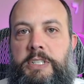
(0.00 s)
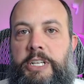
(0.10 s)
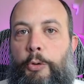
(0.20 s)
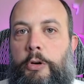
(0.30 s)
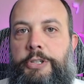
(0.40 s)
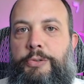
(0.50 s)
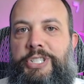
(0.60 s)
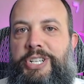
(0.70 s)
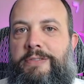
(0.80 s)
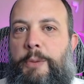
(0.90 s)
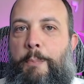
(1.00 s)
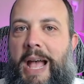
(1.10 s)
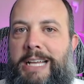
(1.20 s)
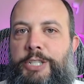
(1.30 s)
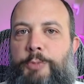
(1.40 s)
In order to achieve the
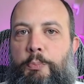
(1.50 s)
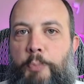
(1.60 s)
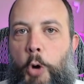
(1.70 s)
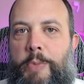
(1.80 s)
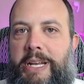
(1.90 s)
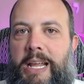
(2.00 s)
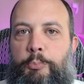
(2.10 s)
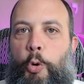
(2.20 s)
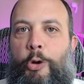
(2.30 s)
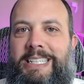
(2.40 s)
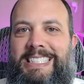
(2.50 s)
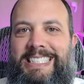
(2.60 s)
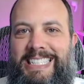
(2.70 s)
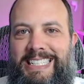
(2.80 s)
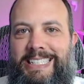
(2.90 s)
maximum moment at
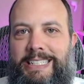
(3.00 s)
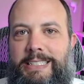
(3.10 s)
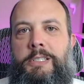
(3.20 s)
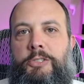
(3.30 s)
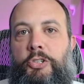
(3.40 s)
point D, the